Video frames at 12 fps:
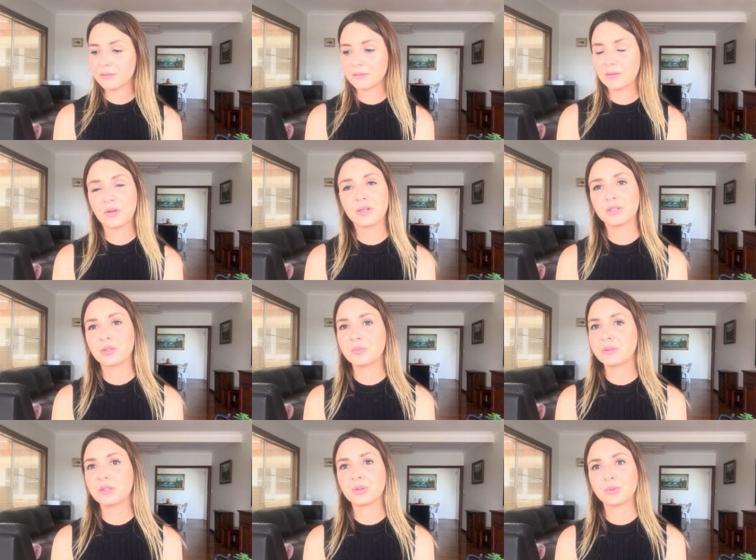going to
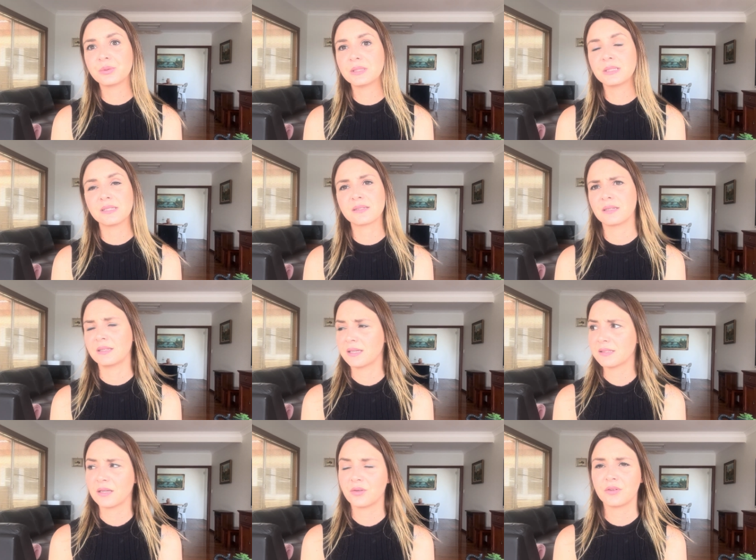be doing this. And
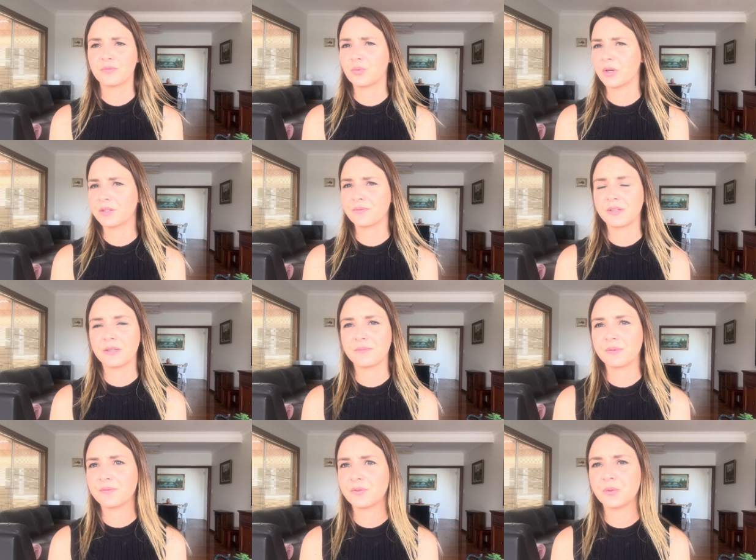yes, I could have worked for him
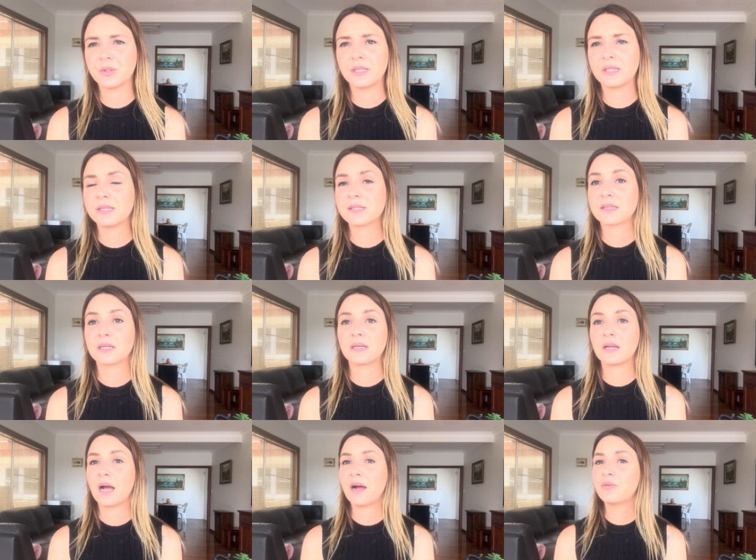for 4 years
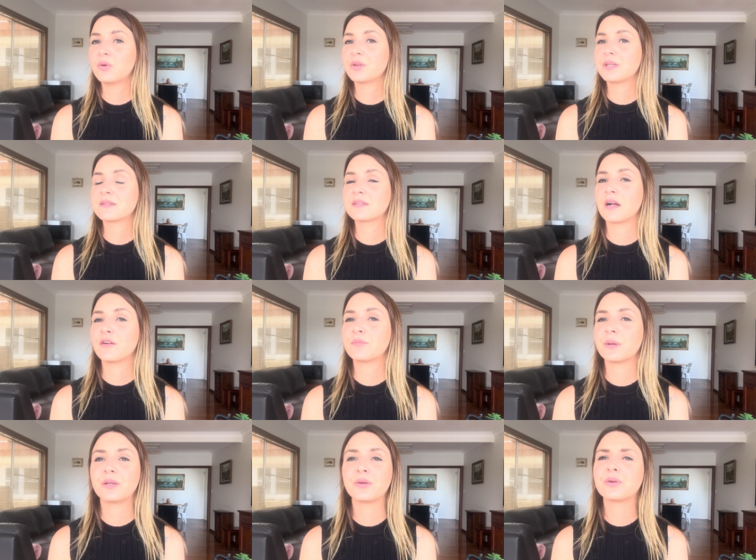and have all this stuff,
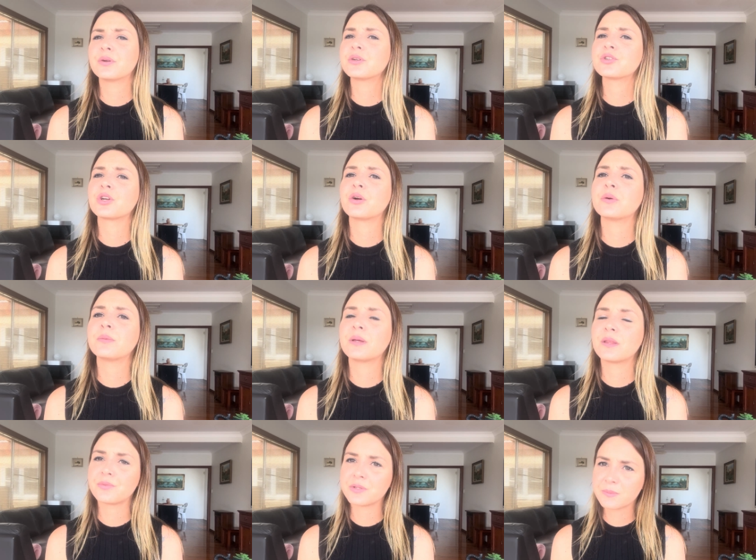but you're not showing me
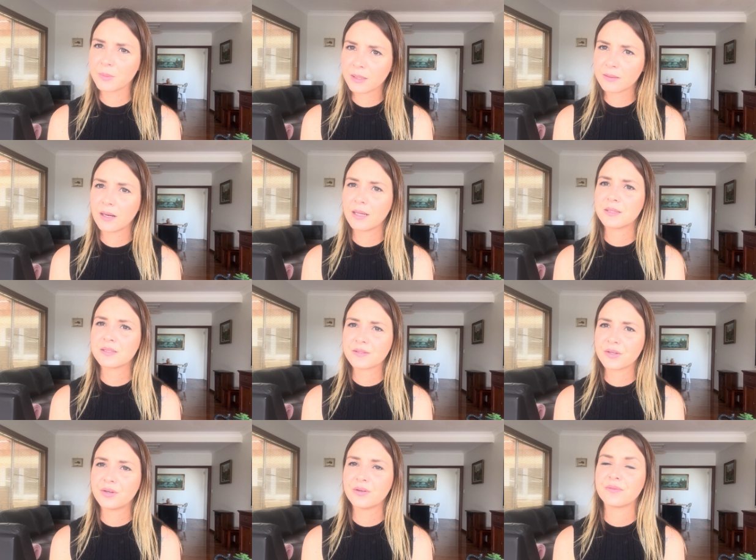the respect that I
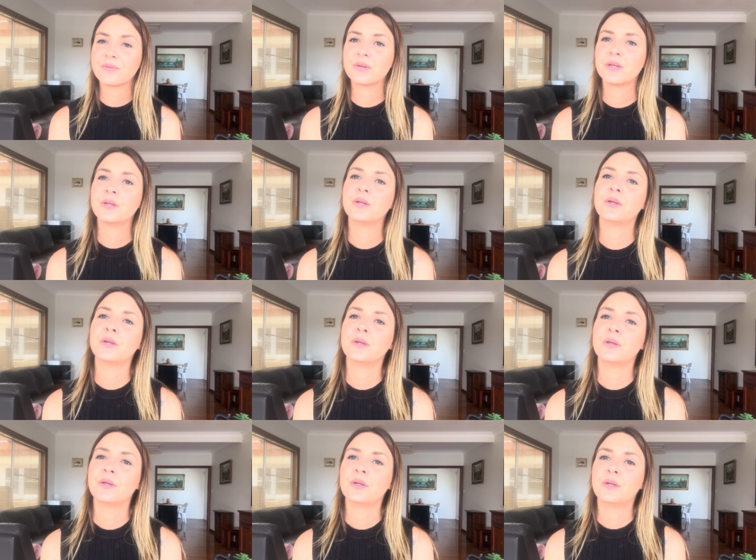deserve.
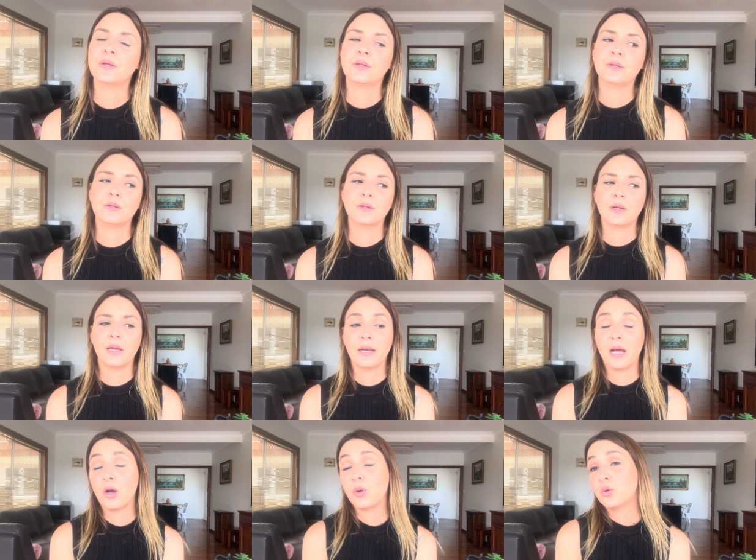
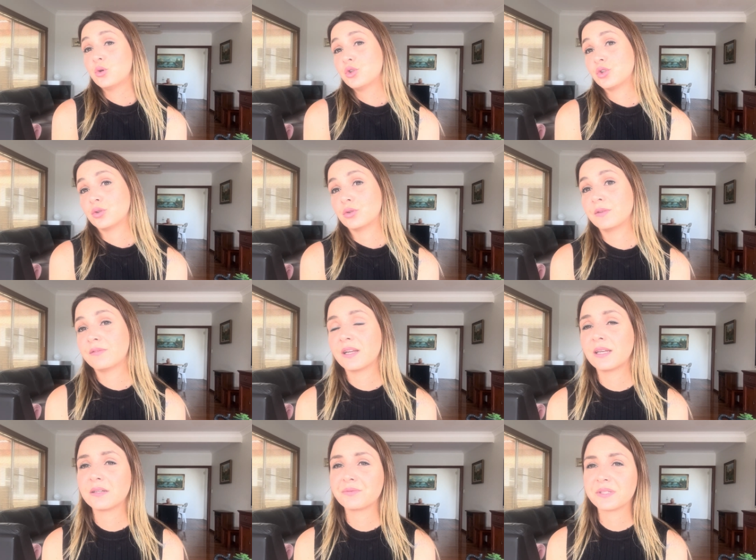And how could you if I
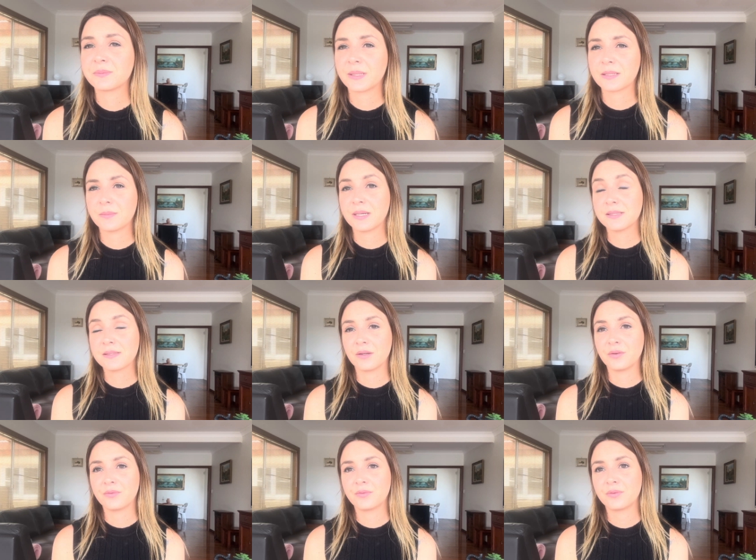didn't respect
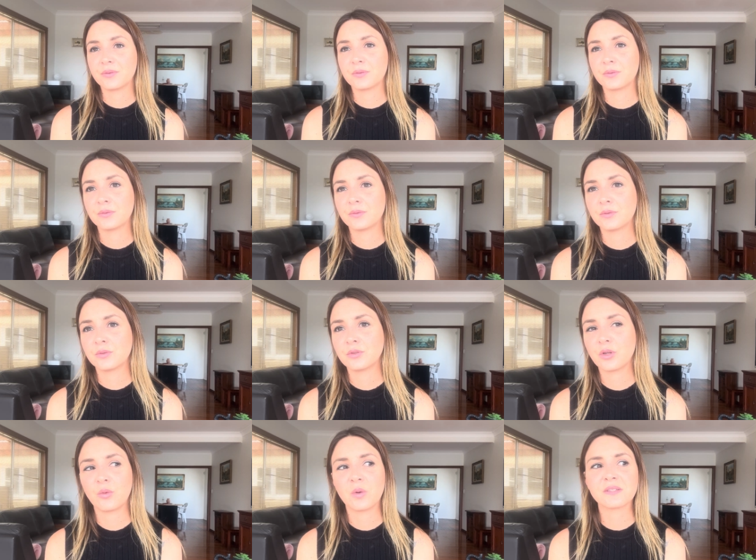myself?
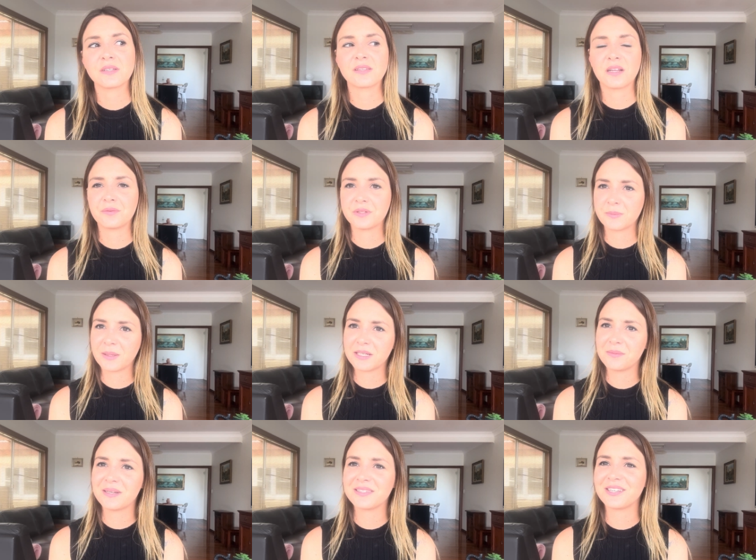So once I started
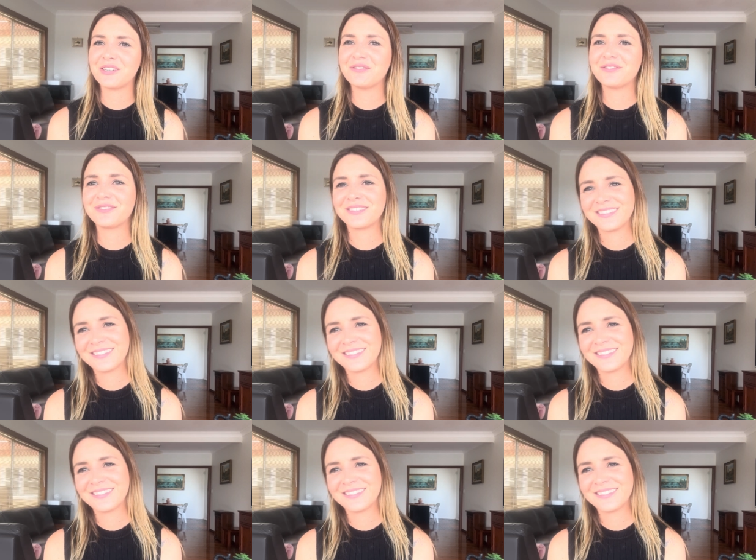respecting myself,